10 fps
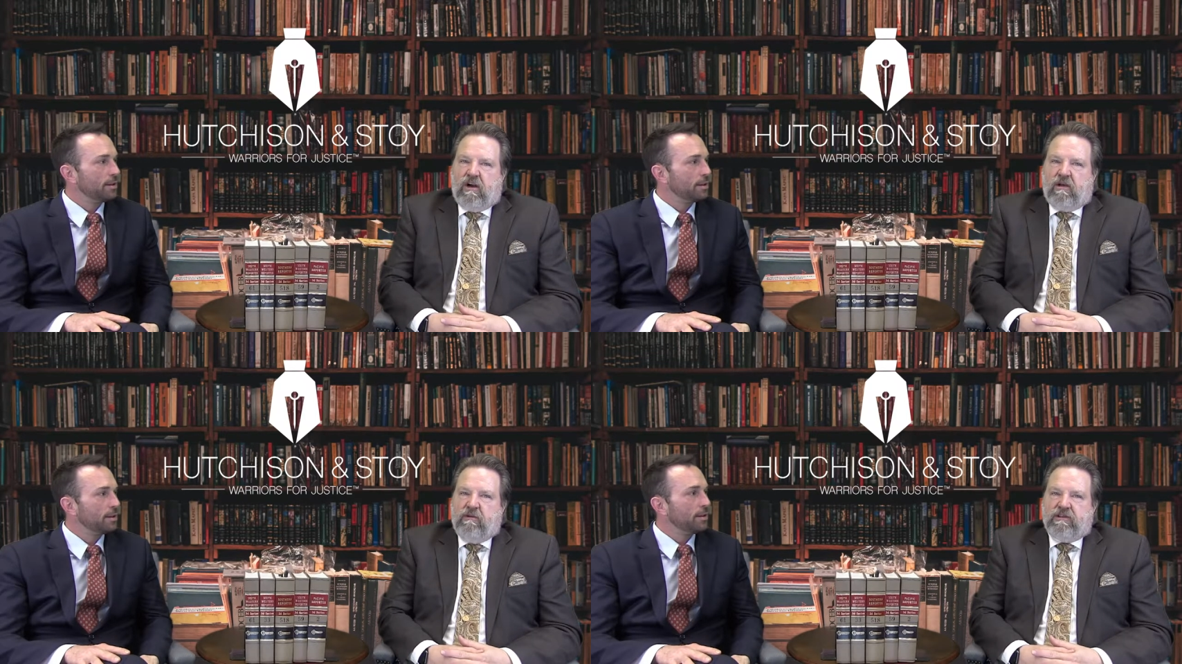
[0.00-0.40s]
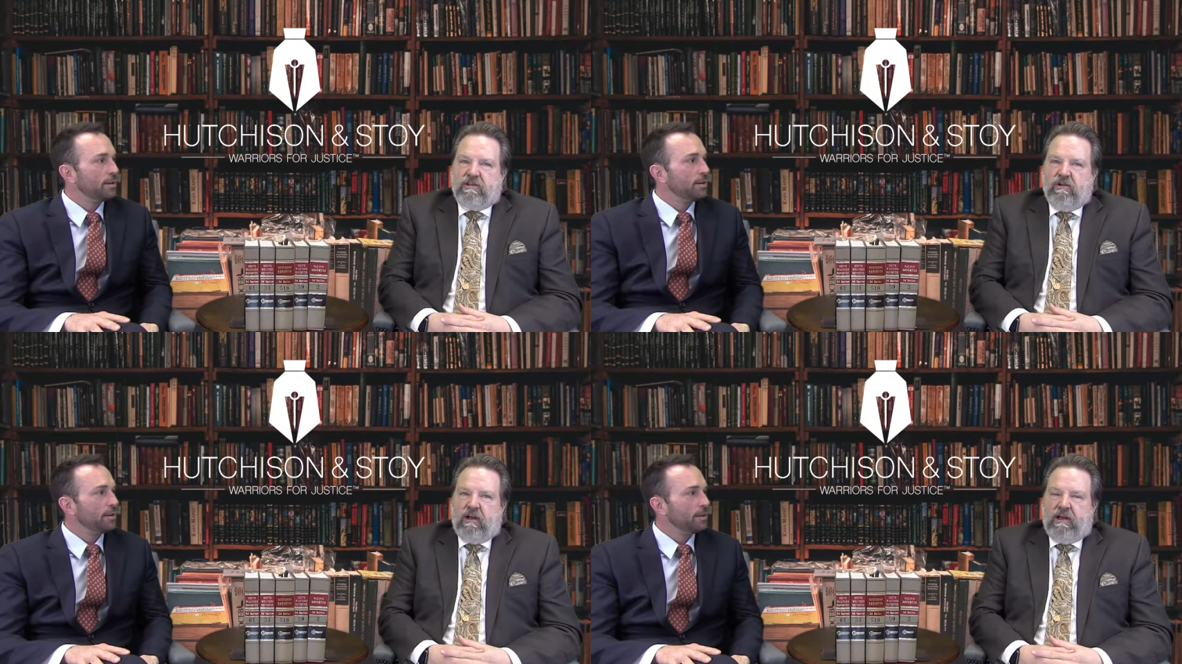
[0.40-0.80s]
Speaker 1: argument, it's
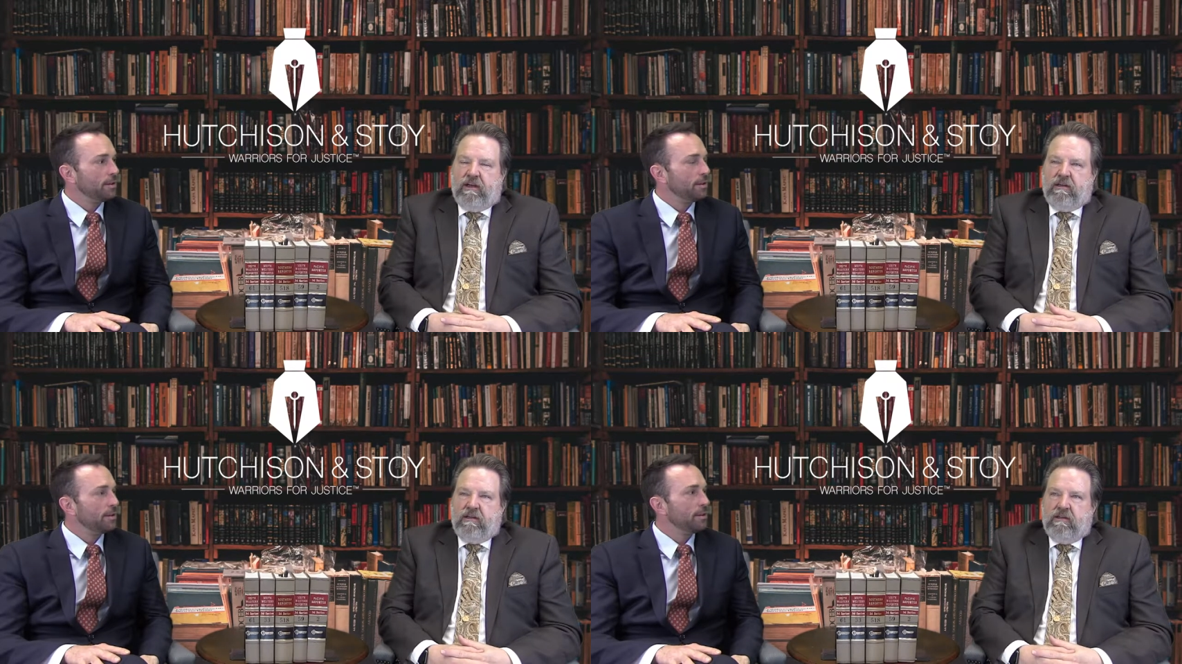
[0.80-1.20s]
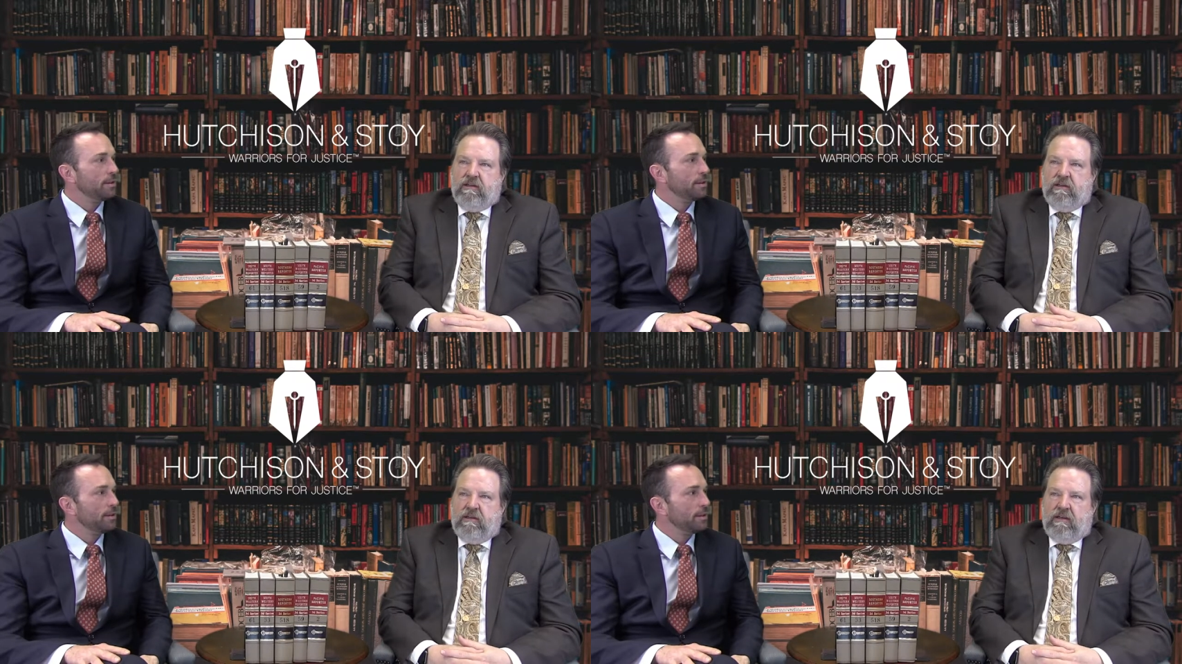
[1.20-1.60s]
too late.
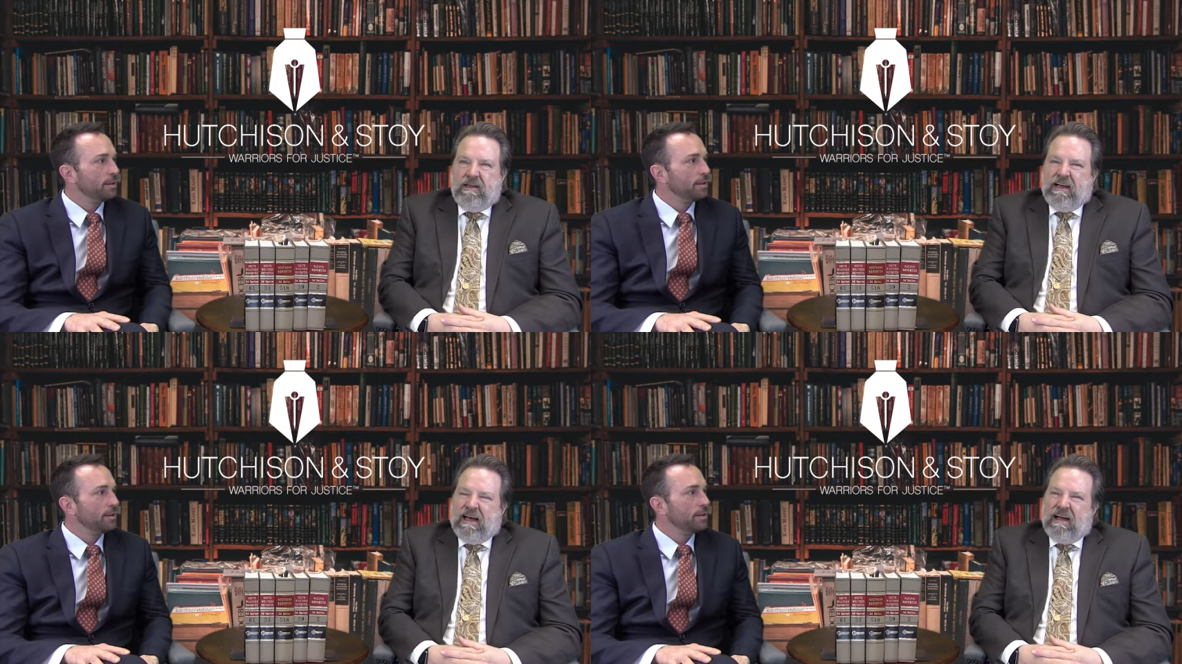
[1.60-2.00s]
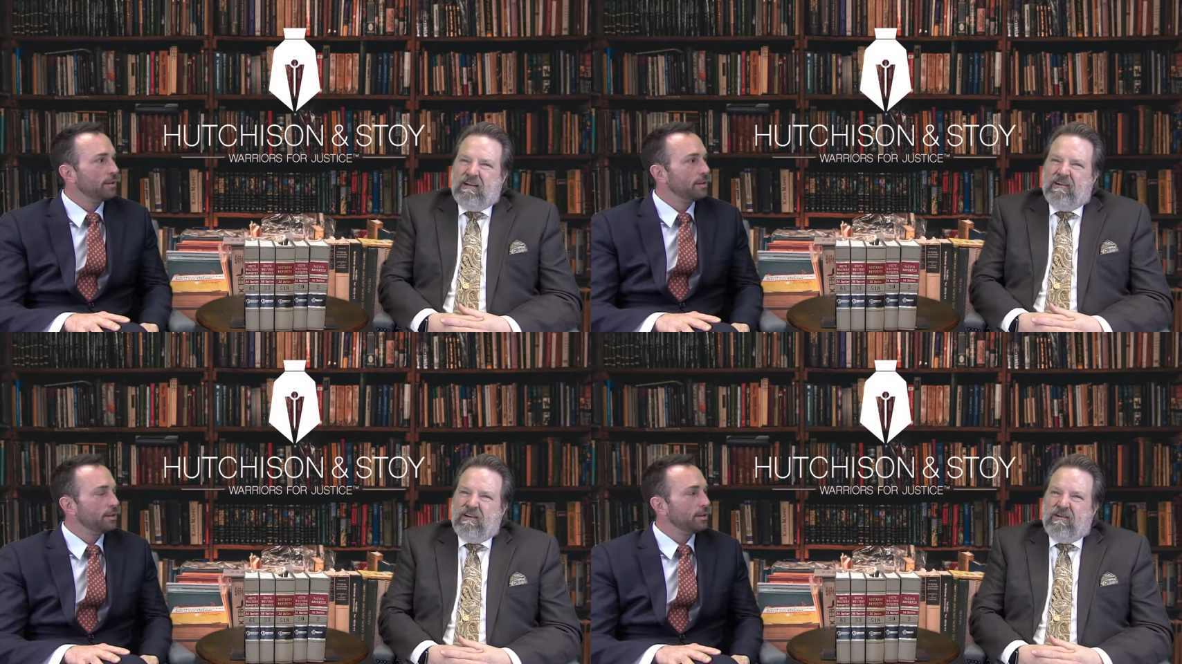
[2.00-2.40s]
I
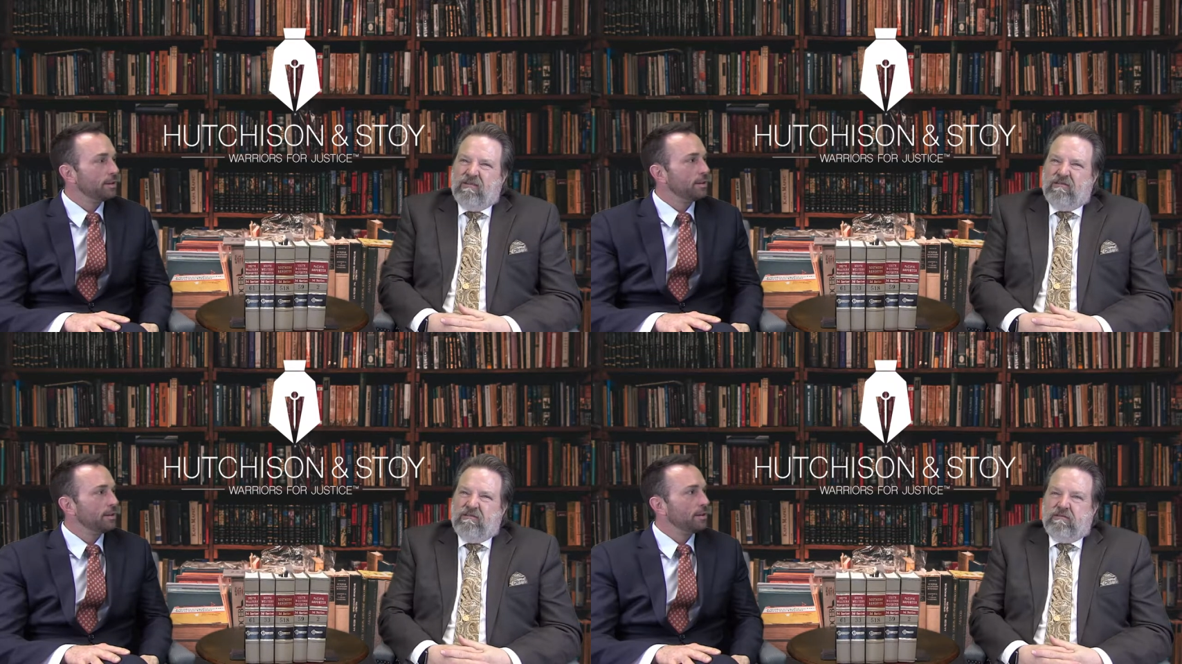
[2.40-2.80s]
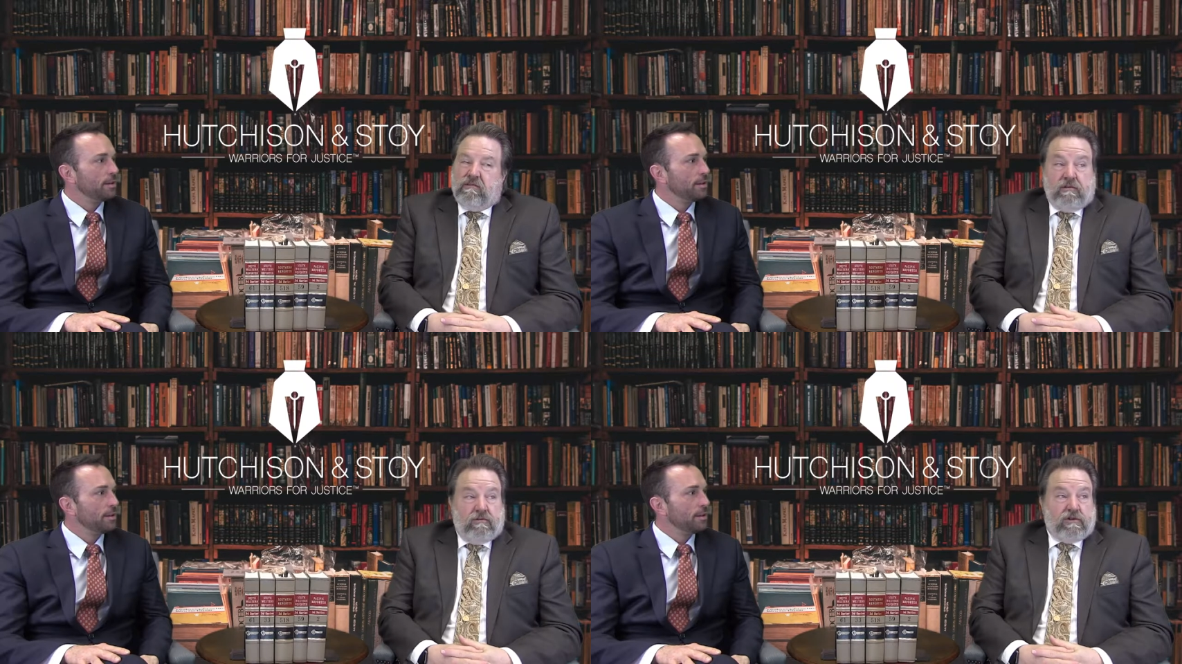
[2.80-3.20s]
don't know,
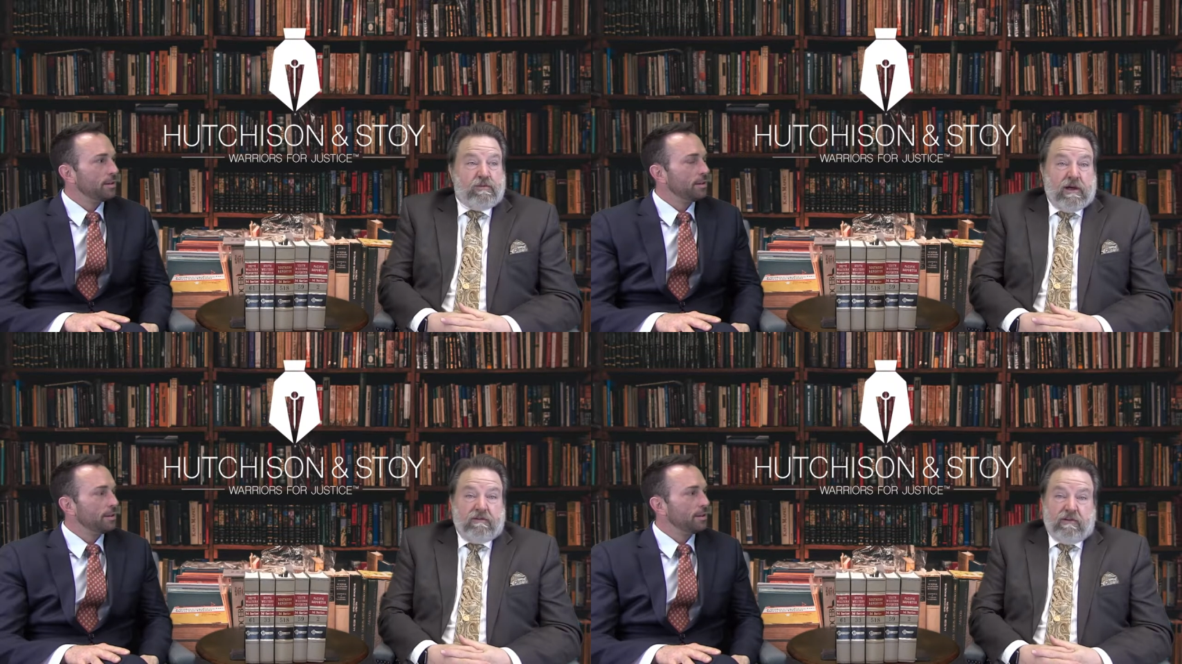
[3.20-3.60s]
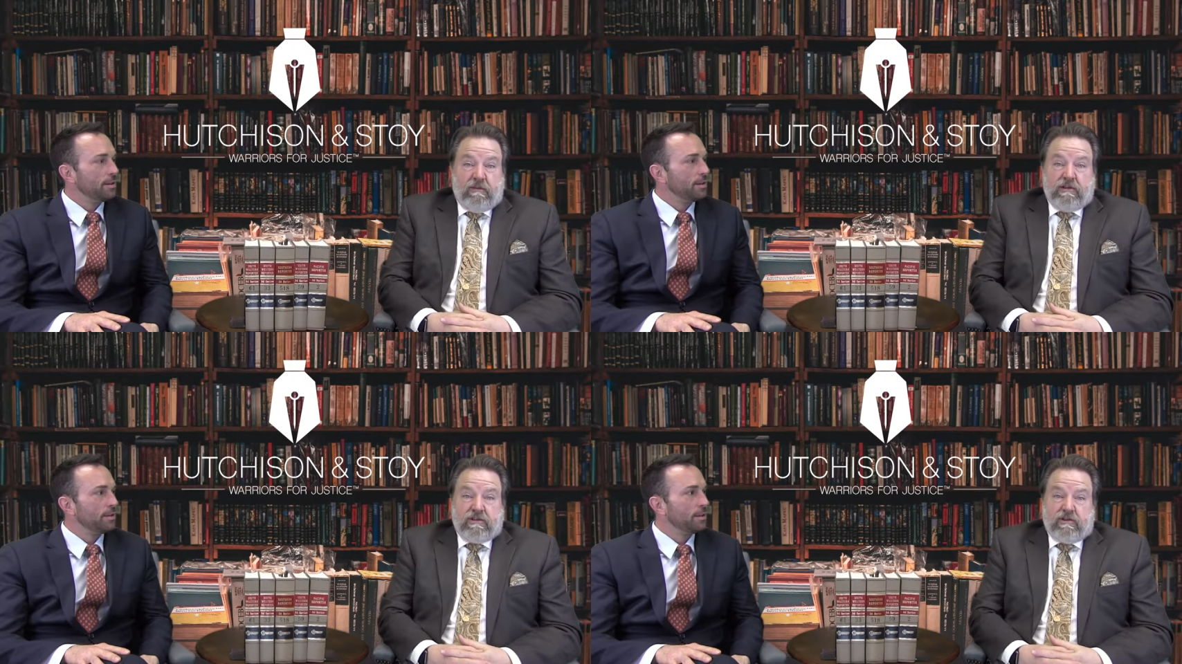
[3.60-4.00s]

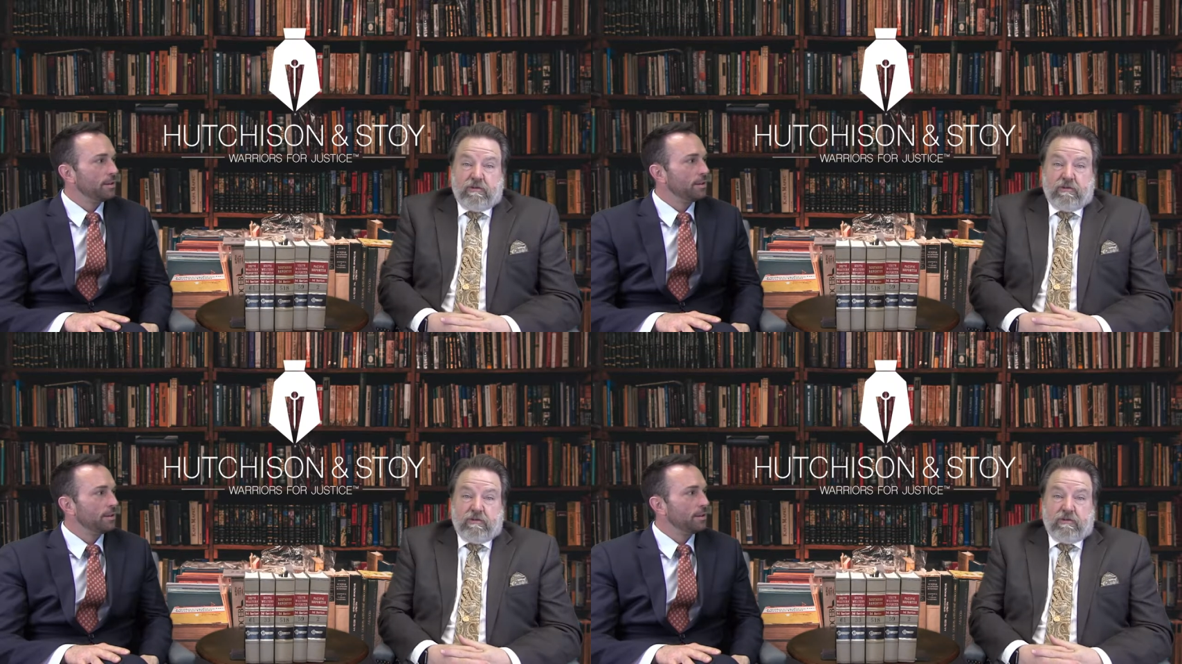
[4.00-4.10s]
respectfully, Mr.